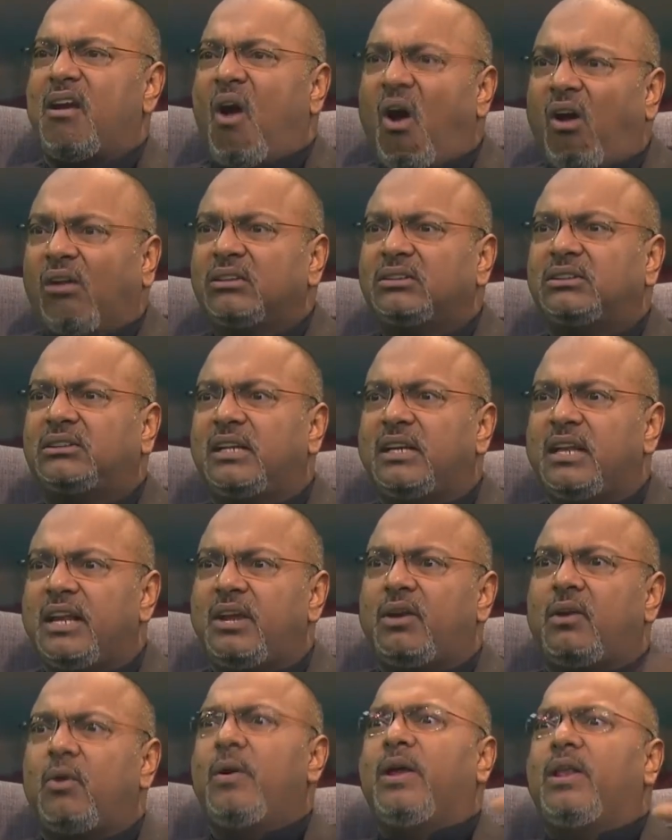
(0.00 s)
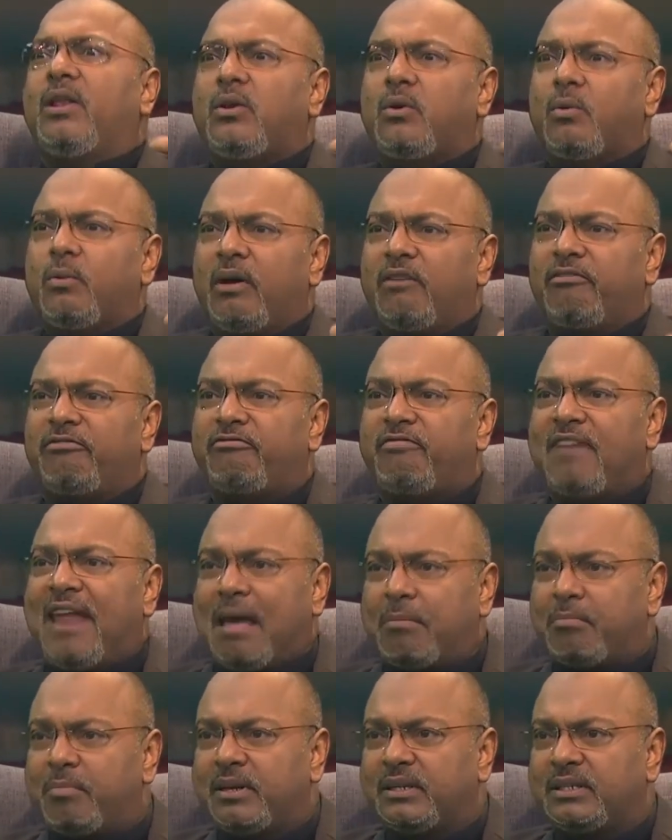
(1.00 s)
constantly go into a
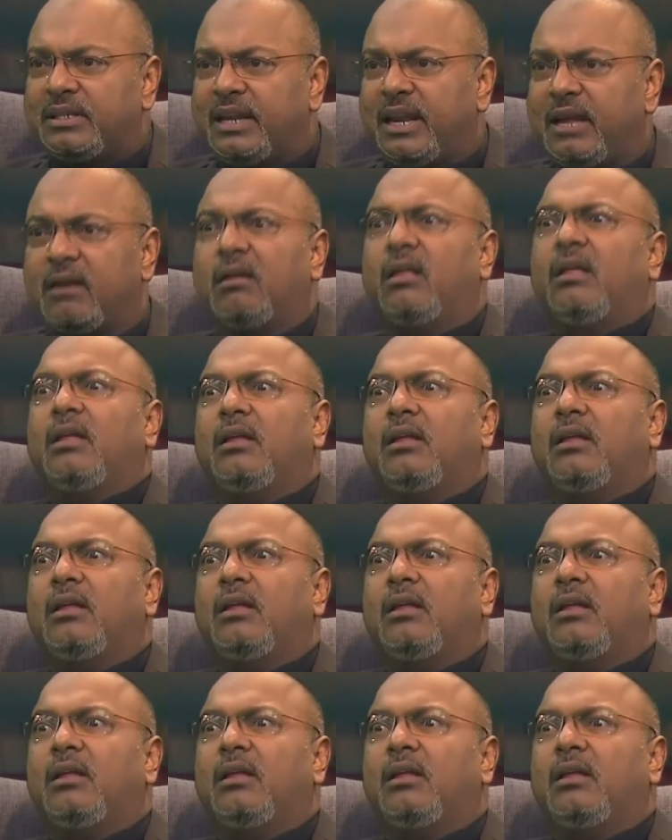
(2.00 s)
flap and say like,